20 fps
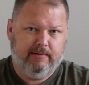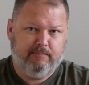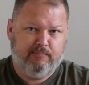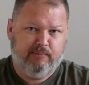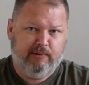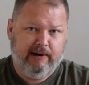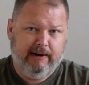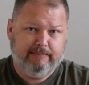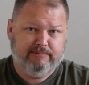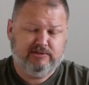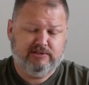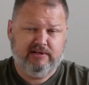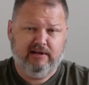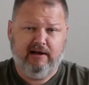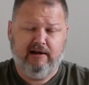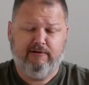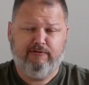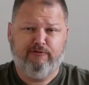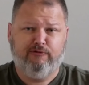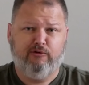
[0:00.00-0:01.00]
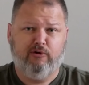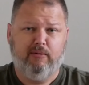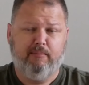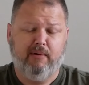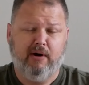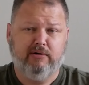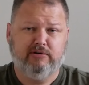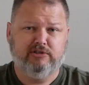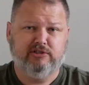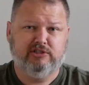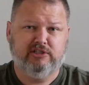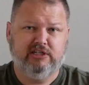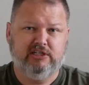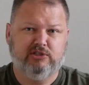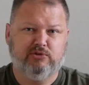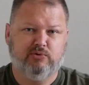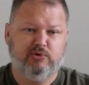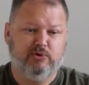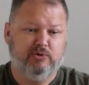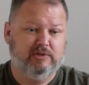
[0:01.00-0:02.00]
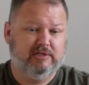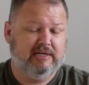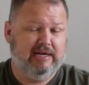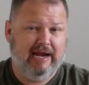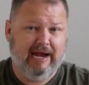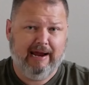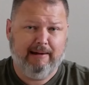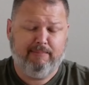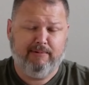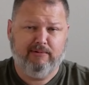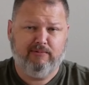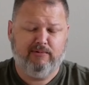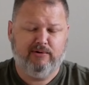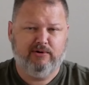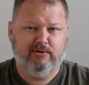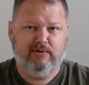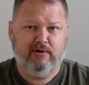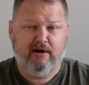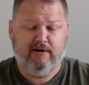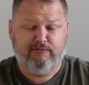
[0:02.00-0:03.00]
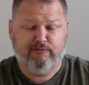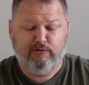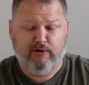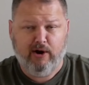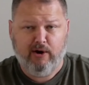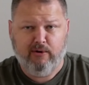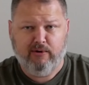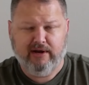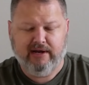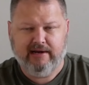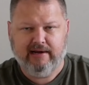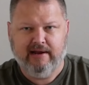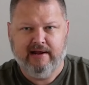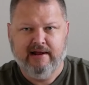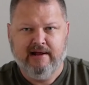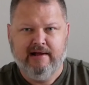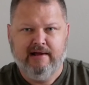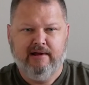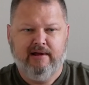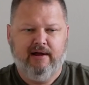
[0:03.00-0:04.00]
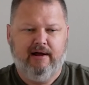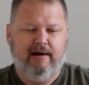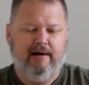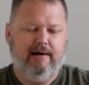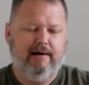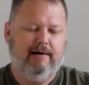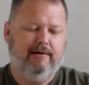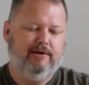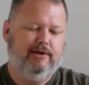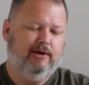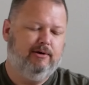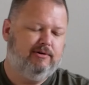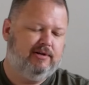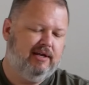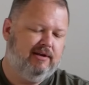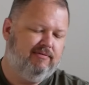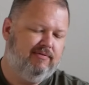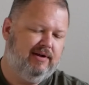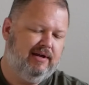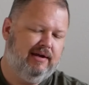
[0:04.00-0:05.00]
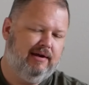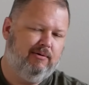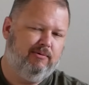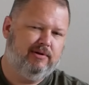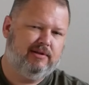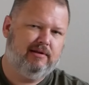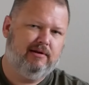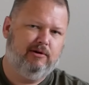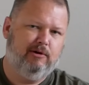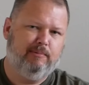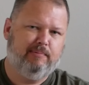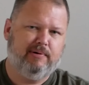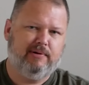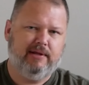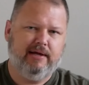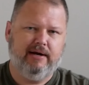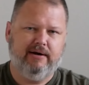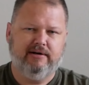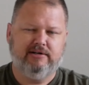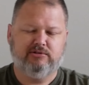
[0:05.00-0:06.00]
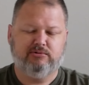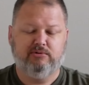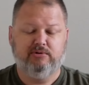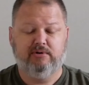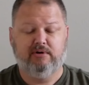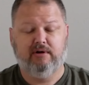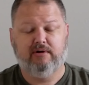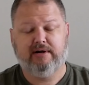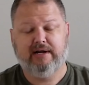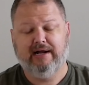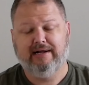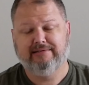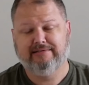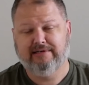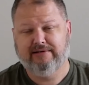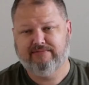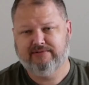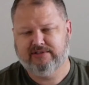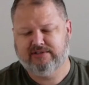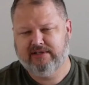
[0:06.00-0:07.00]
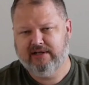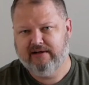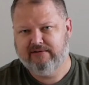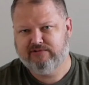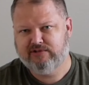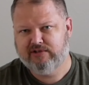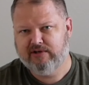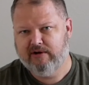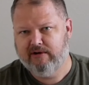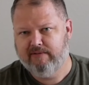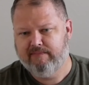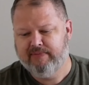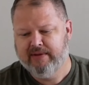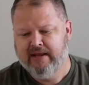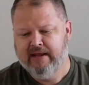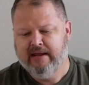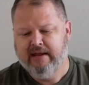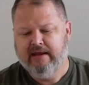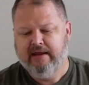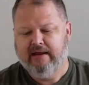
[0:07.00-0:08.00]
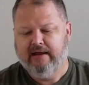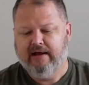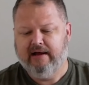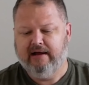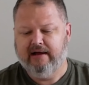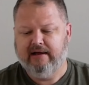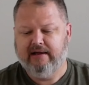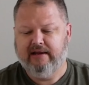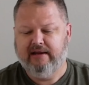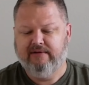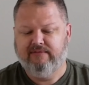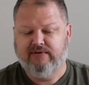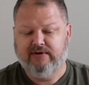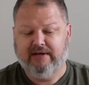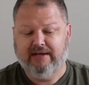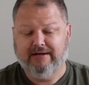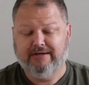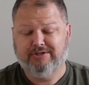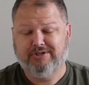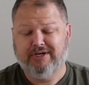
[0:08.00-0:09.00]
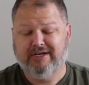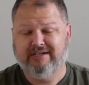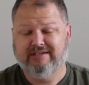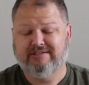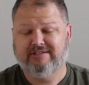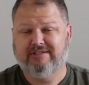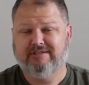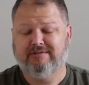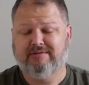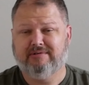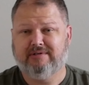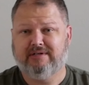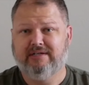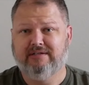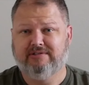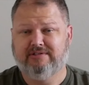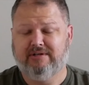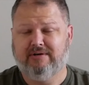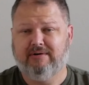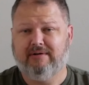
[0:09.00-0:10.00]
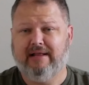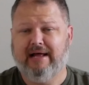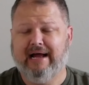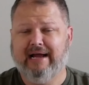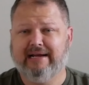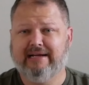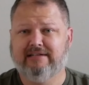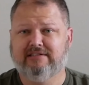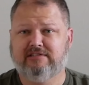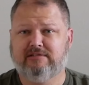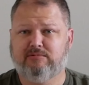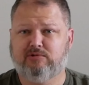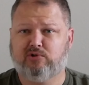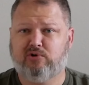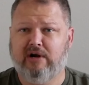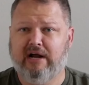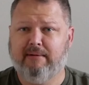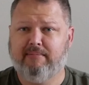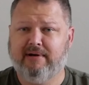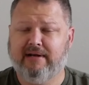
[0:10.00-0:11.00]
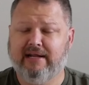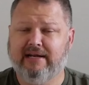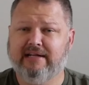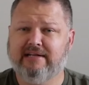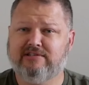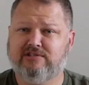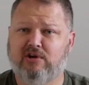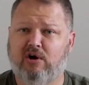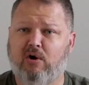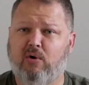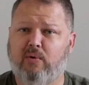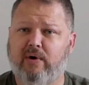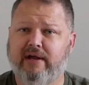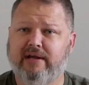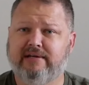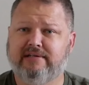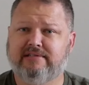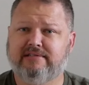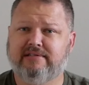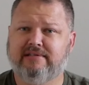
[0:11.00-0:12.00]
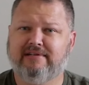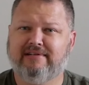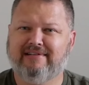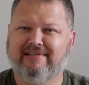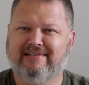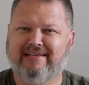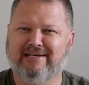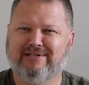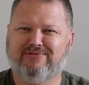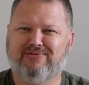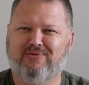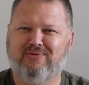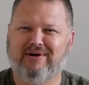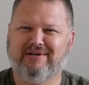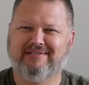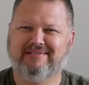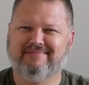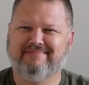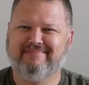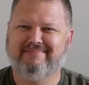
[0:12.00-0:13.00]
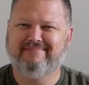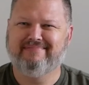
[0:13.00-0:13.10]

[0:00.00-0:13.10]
prep stuff for emergencies, we're doing camping, we're doing off-roading, UTV with the new Polaris, we're doing all kinds of different stuff. So if you get a chance, consider liking and subscribing. And as always, thanks for watching.